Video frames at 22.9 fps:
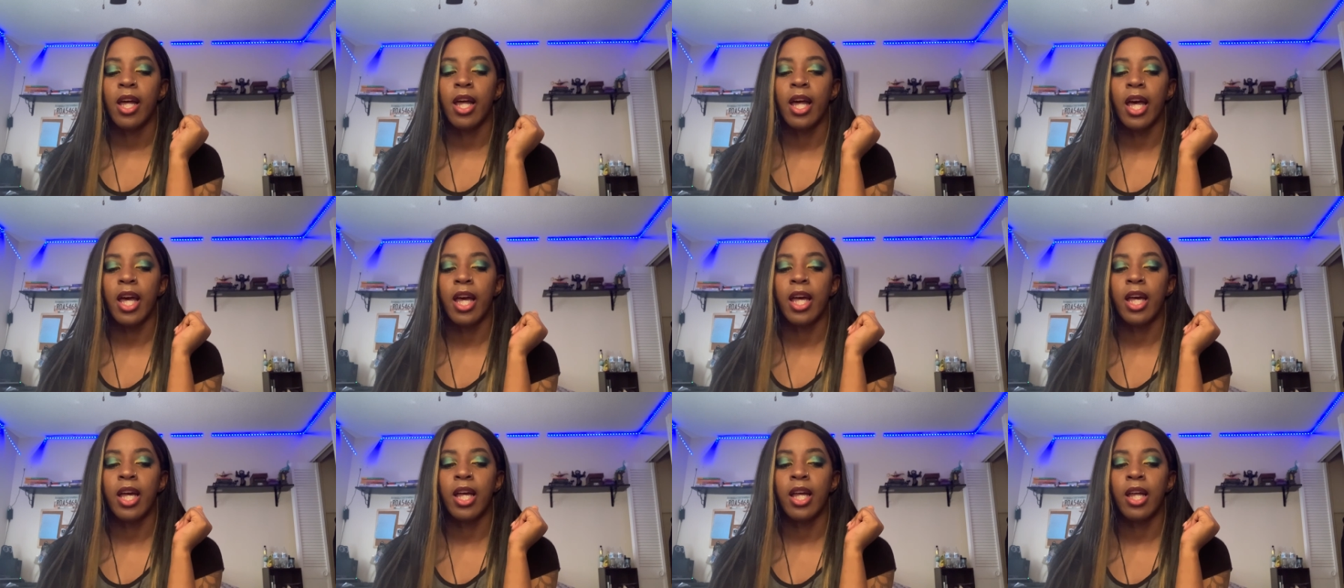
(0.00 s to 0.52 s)

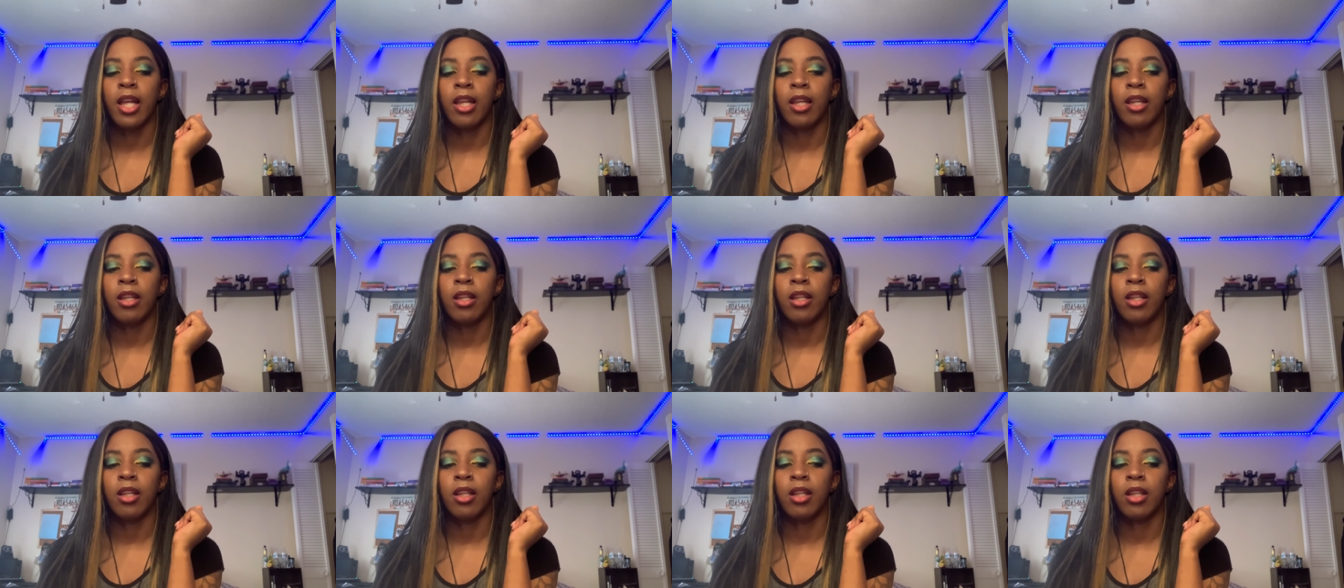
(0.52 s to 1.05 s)

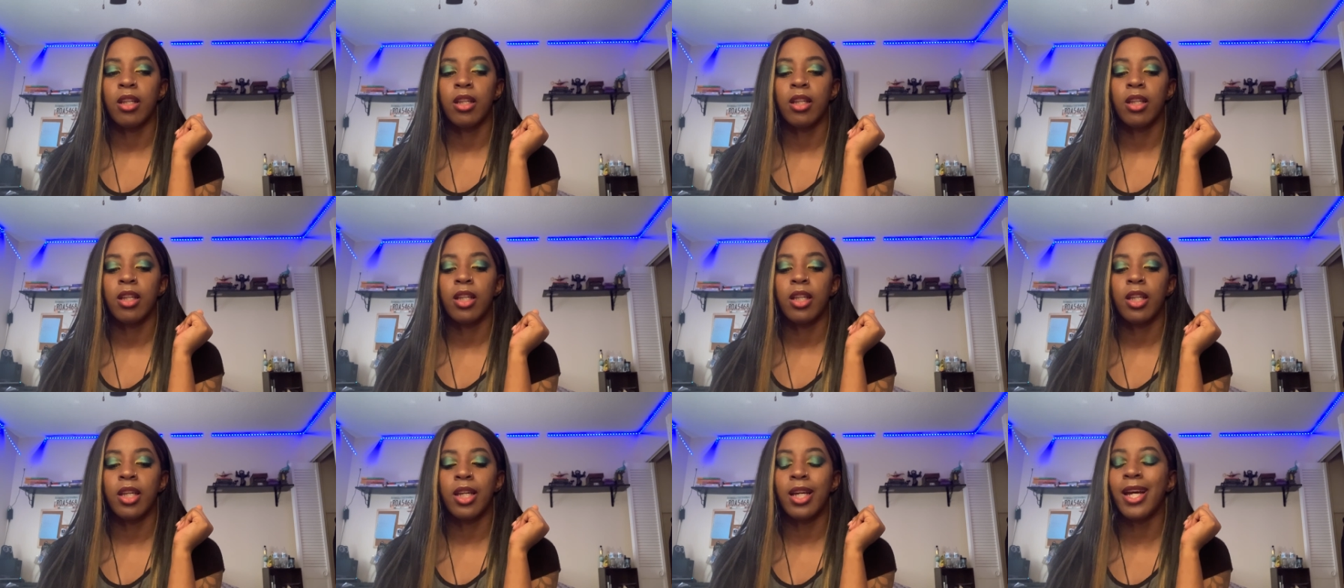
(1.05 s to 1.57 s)
And
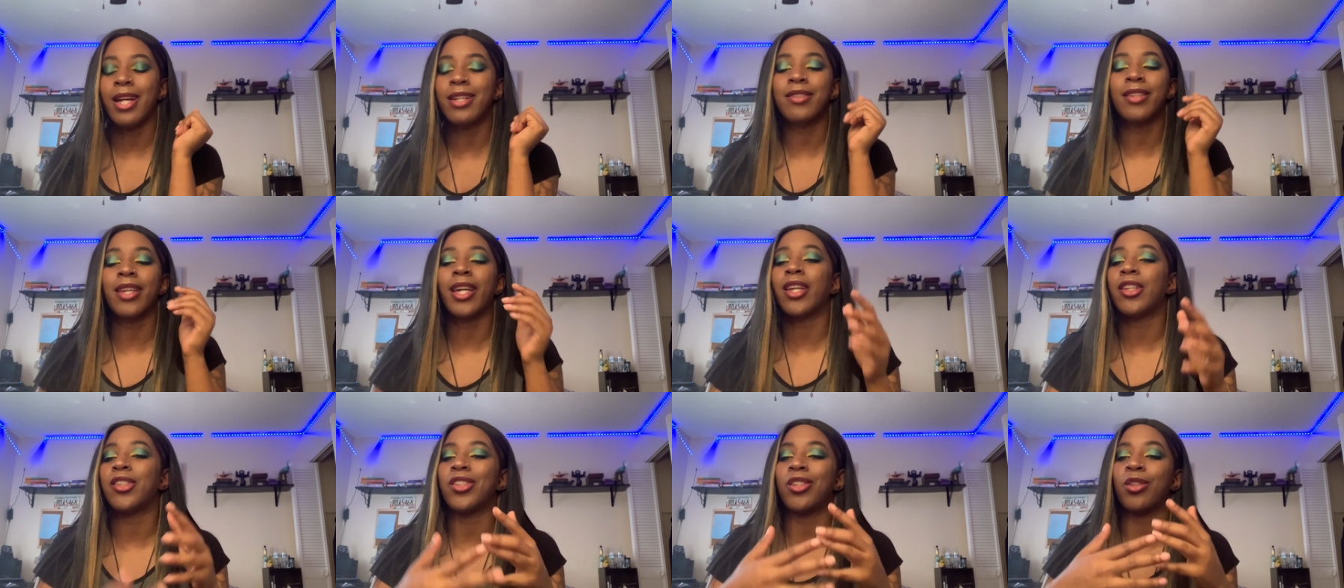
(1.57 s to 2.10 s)
it's
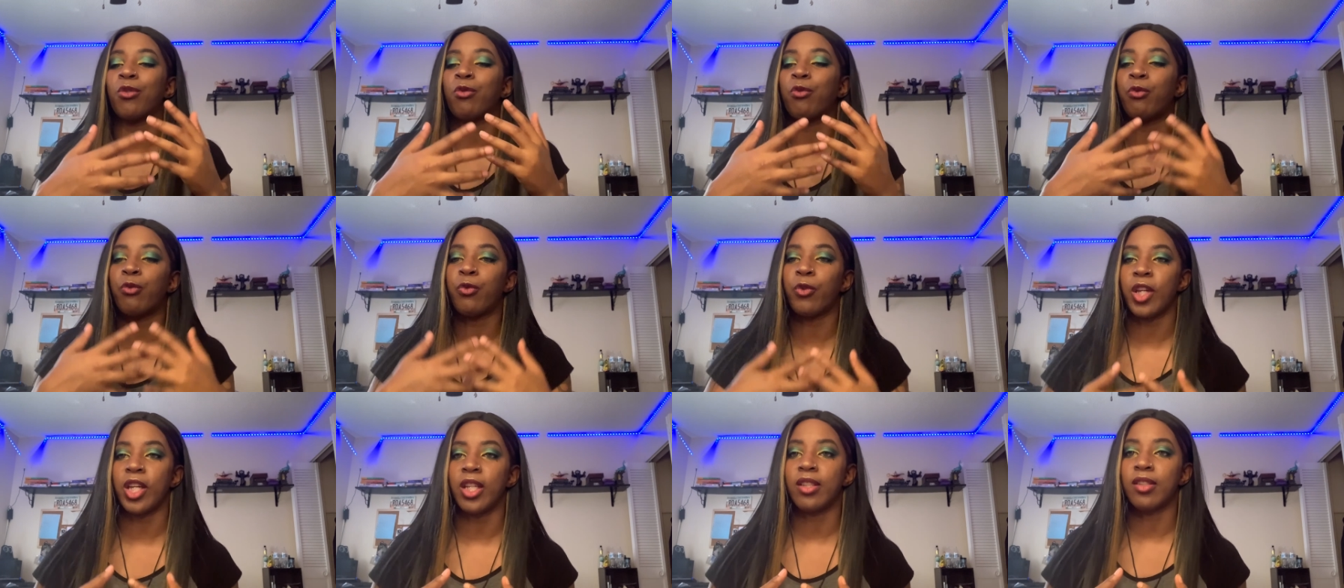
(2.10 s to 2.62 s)
like it just
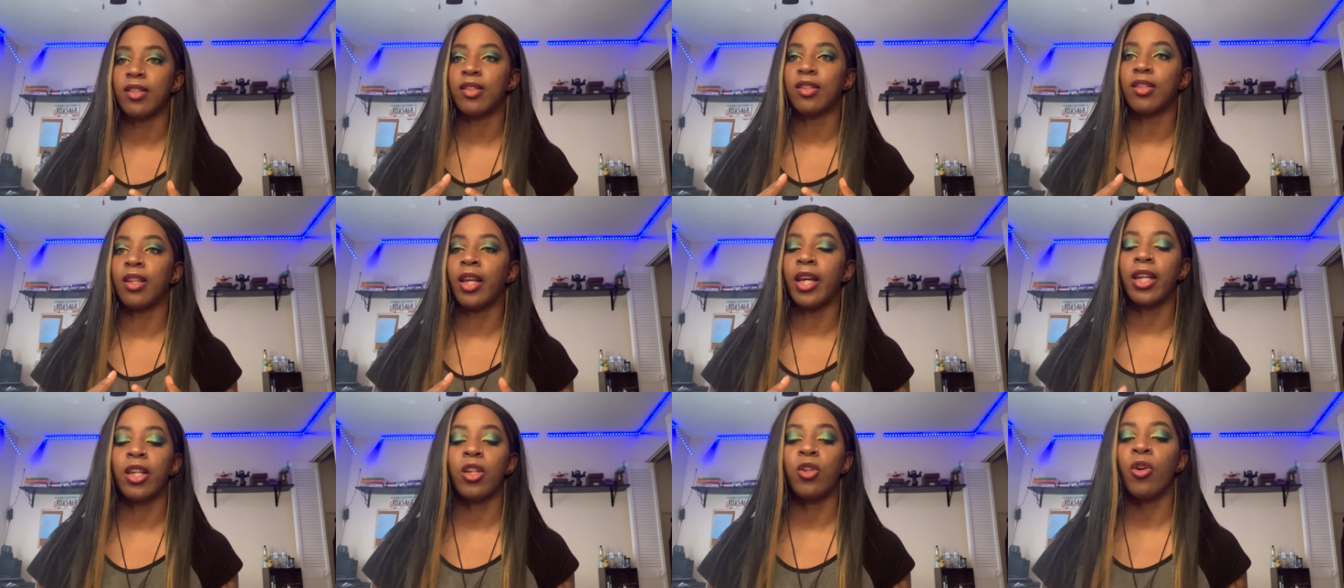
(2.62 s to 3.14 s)
fits.
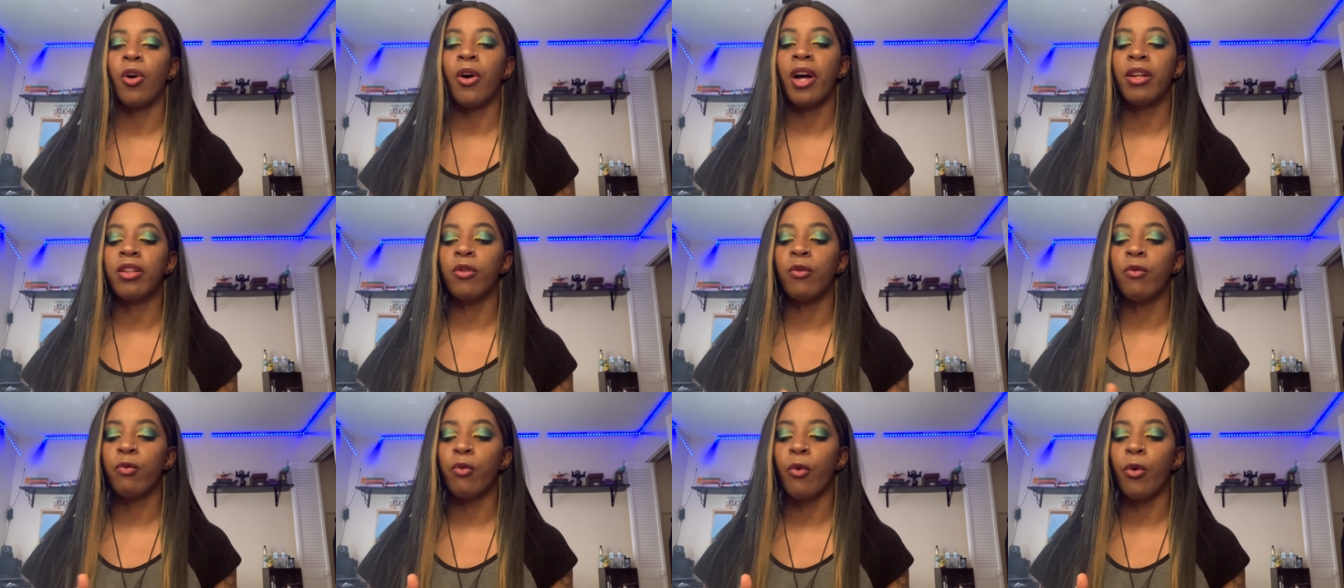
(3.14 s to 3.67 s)
Like, you don't have
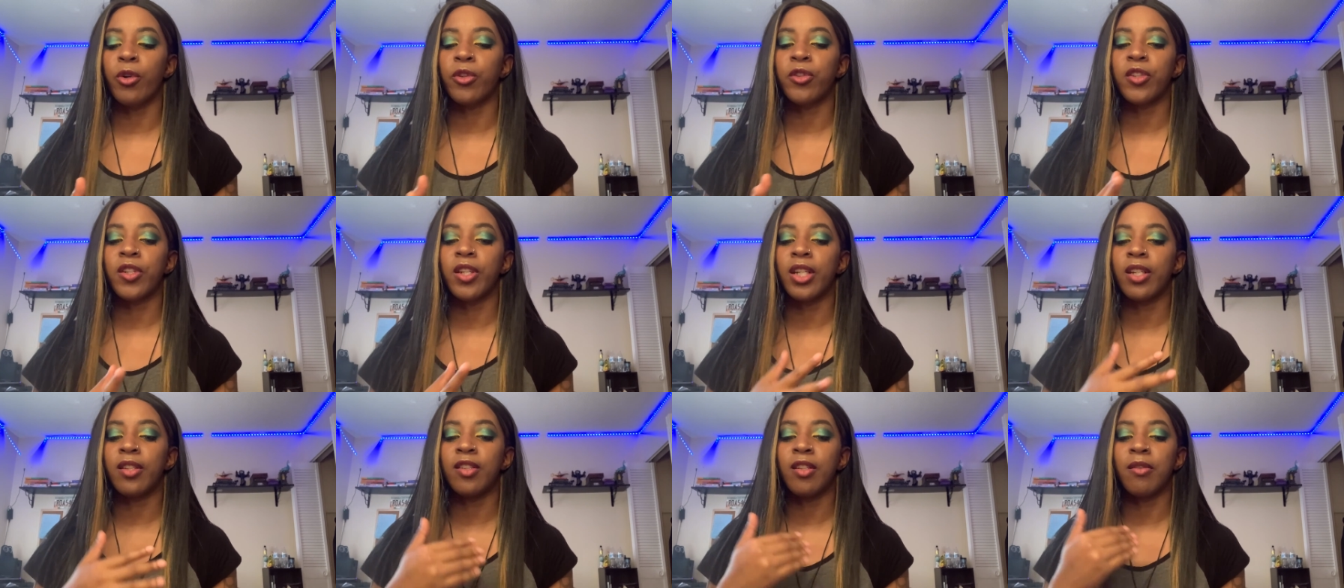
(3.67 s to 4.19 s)
to force
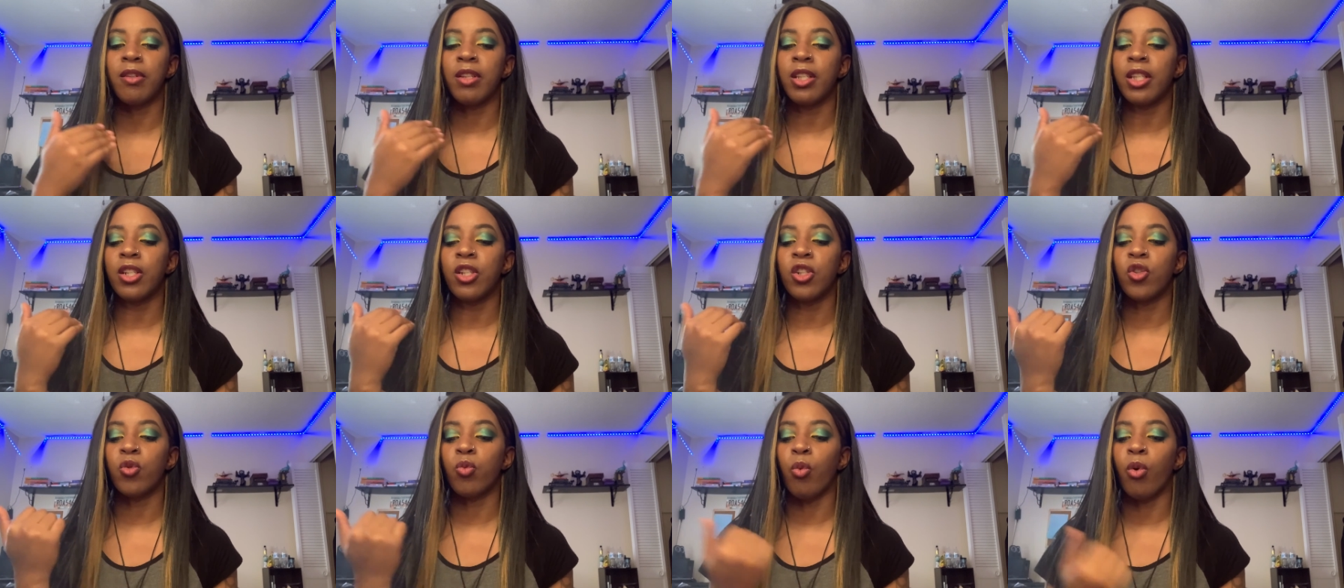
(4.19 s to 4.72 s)
it. It's something
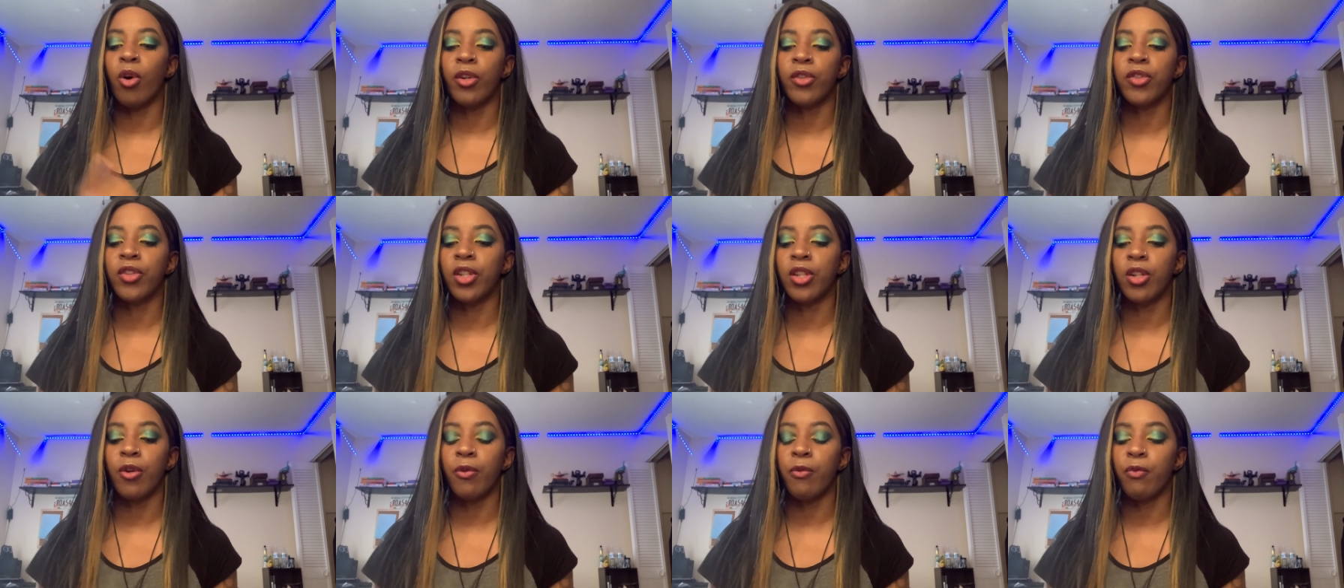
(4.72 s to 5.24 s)
that just works
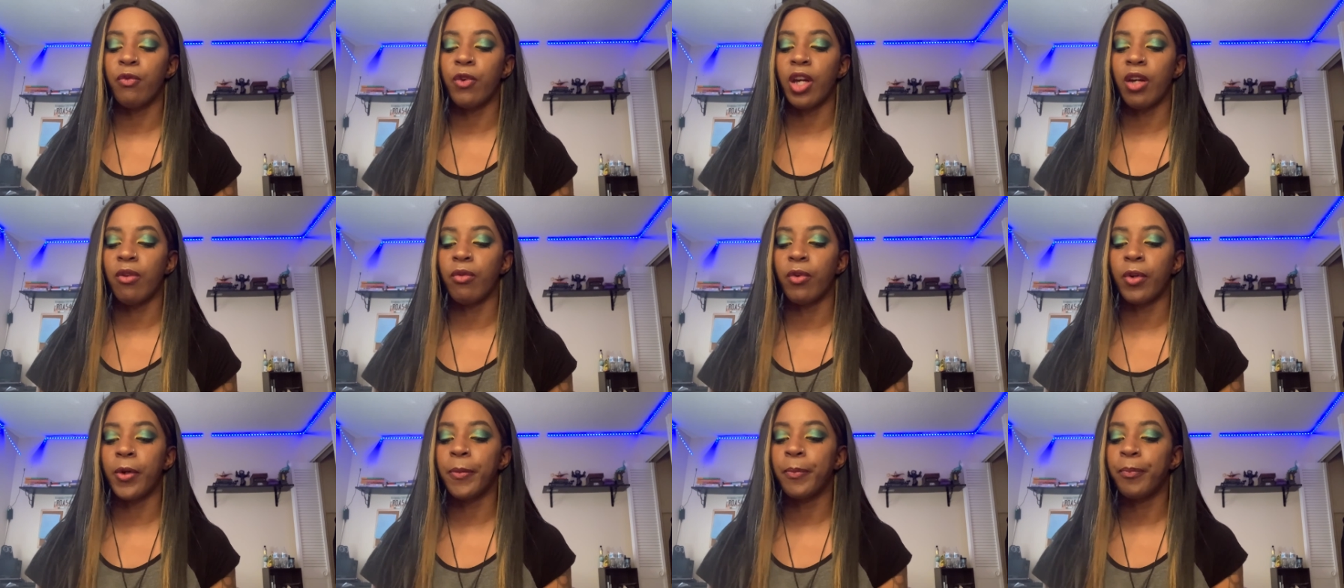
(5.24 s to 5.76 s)
in your
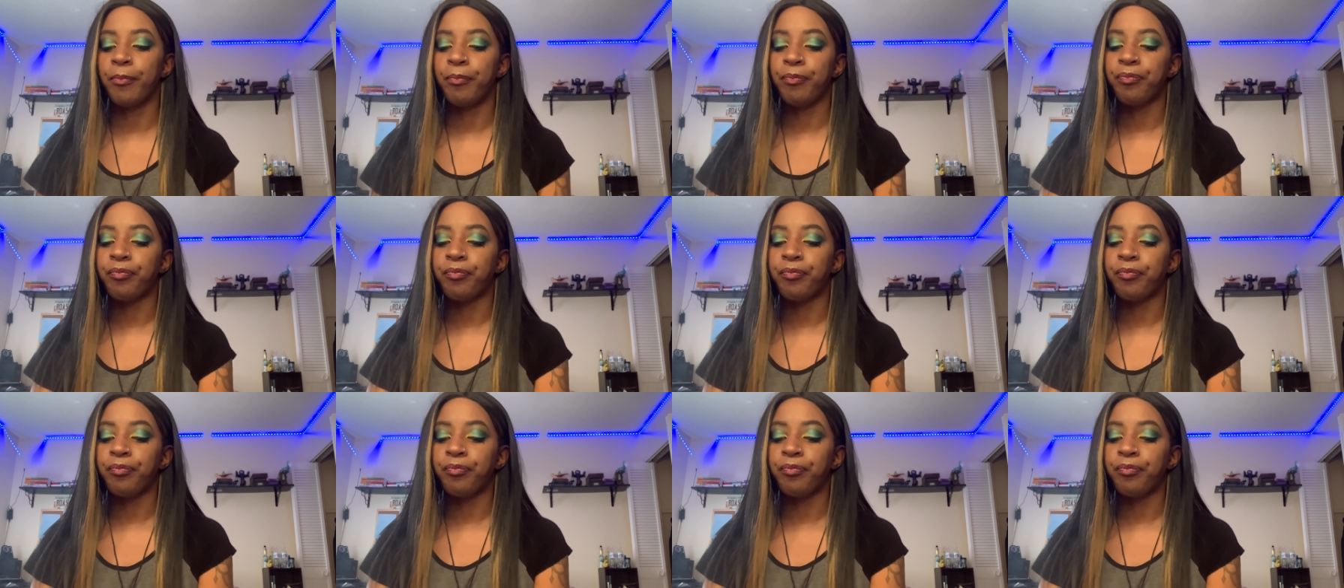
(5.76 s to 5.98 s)
favor.